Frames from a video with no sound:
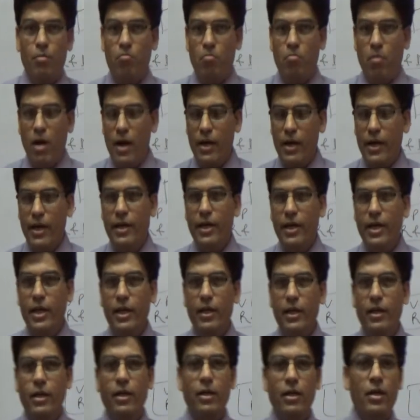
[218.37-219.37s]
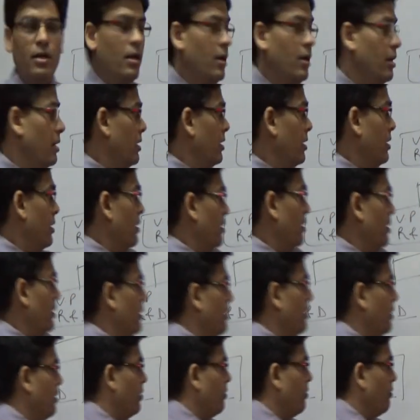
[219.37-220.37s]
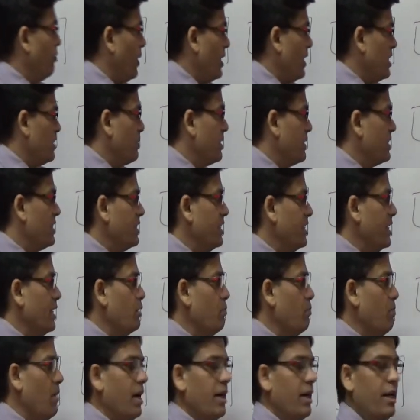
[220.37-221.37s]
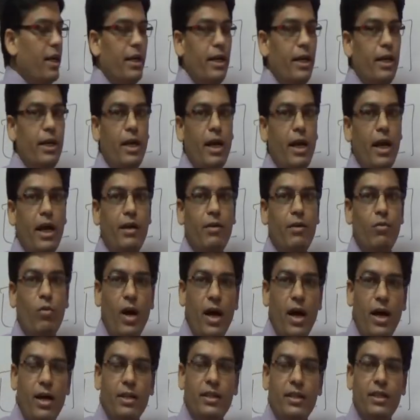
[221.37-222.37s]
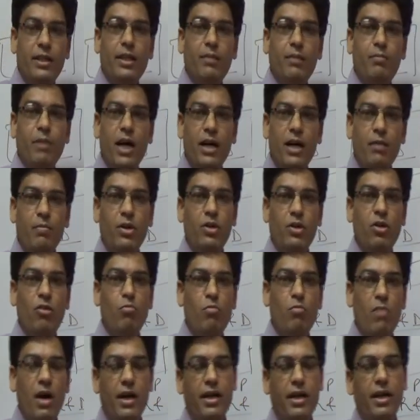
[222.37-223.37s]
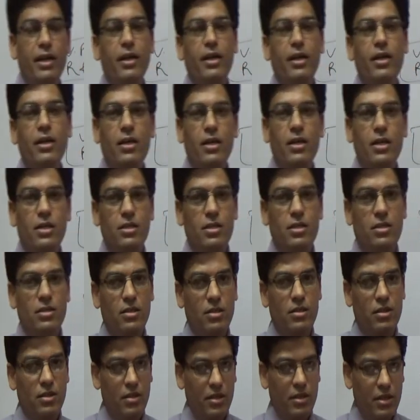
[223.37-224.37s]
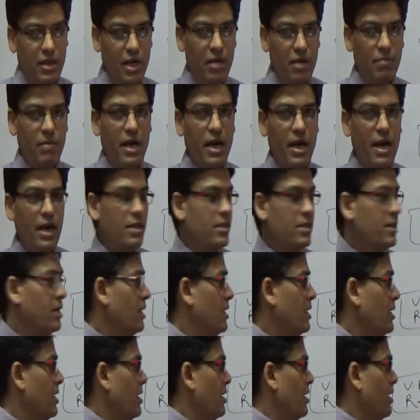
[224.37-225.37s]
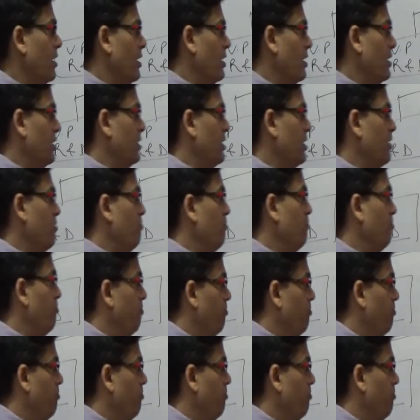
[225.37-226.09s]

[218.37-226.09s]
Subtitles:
marketing, vice president marketing, and why the department of marketing is termed as the